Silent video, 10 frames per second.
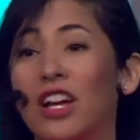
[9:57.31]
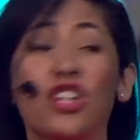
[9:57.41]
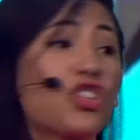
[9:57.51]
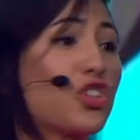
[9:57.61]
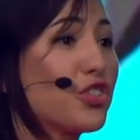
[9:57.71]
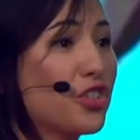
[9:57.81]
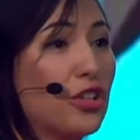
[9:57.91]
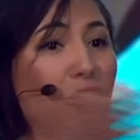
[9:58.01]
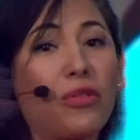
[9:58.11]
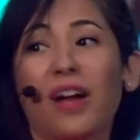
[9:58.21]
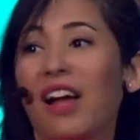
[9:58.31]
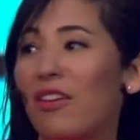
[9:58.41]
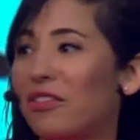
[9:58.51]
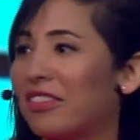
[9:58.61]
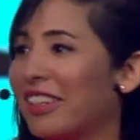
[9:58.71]
Just look
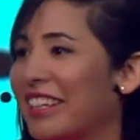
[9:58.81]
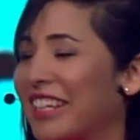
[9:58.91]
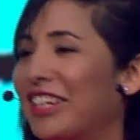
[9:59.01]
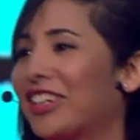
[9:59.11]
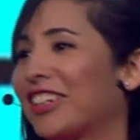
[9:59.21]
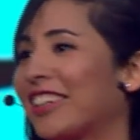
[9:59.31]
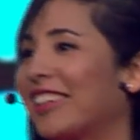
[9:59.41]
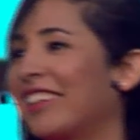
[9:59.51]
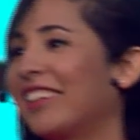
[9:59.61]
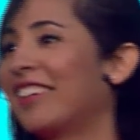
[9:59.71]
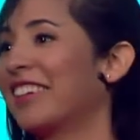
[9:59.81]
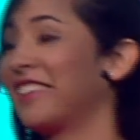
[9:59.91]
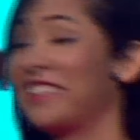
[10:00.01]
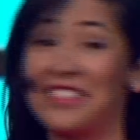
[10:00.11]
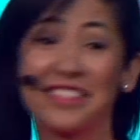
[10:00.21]
around here.
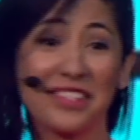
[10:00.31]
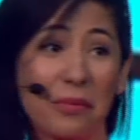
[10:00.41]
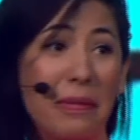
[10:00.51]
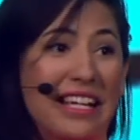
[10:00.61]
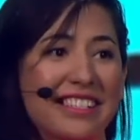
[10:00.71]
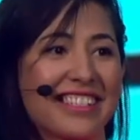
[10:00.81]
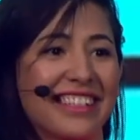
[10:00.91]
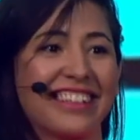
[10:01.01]
This is amazing.